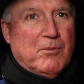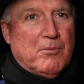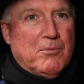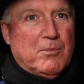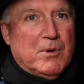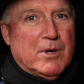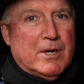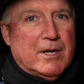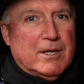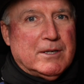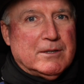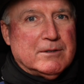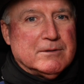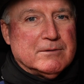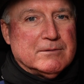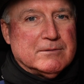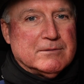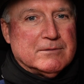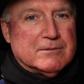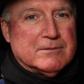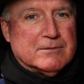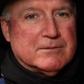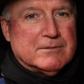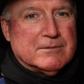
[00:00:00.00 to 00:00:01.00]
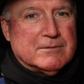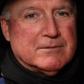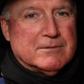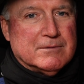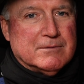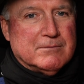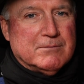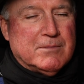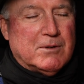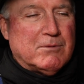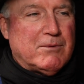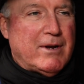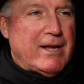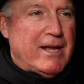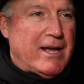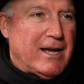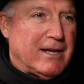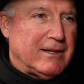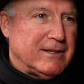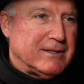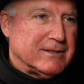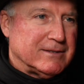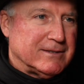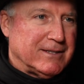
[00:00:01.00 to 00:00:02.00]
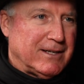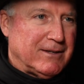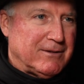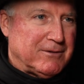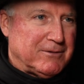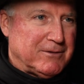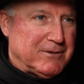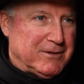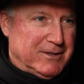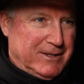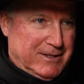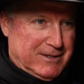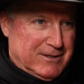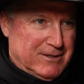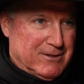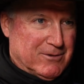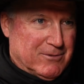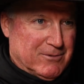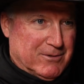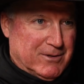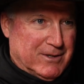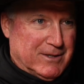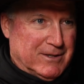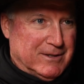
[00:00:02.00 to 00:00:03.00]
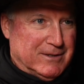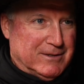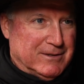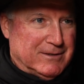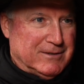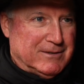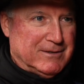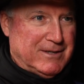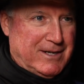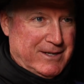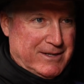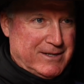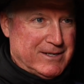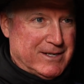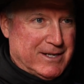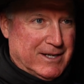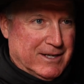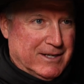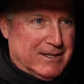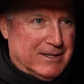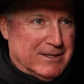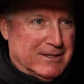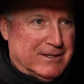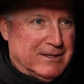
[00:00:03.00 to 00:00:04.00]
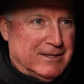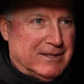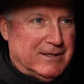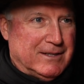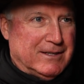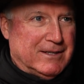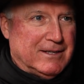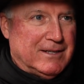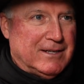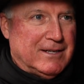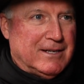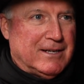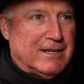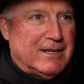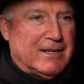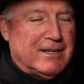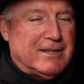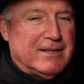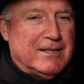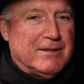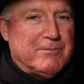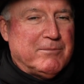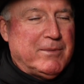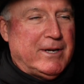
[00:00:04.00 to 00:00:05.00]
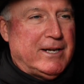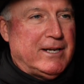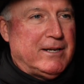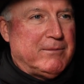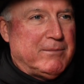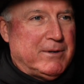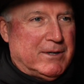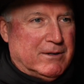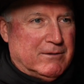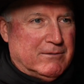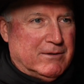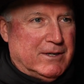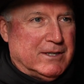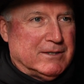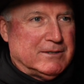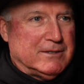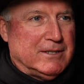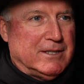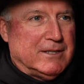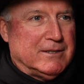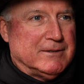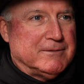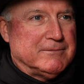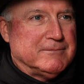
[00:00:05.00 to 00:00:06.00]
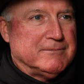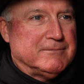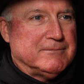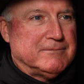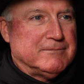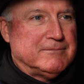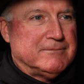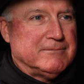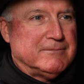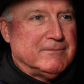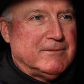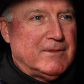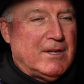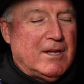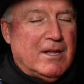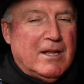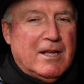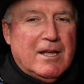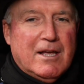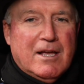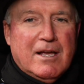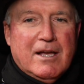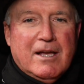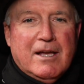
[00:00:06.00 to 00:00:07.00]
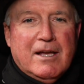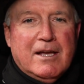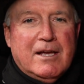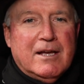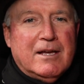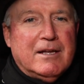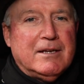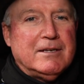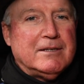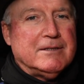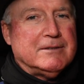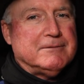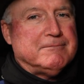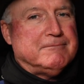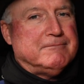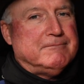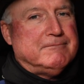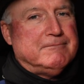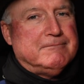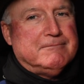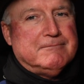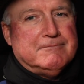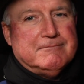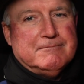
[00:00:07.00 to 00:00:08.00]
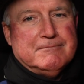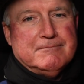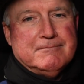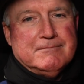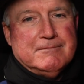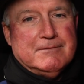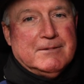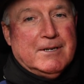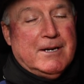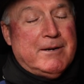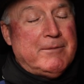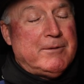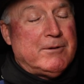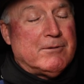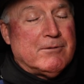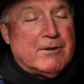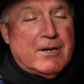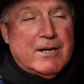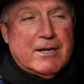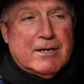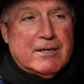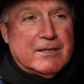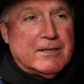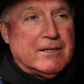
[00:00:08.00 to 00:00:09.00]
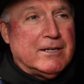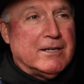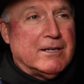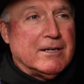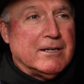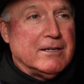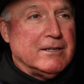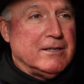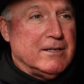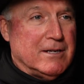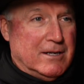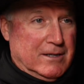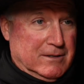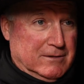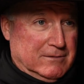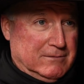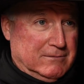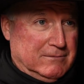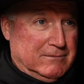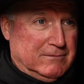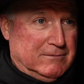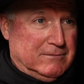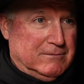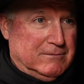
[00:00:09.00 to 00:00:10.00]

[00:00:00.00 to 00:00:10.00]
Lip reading: But Ray had this other thing going, I think, that made him interesting. And I mean, Ray could get it done.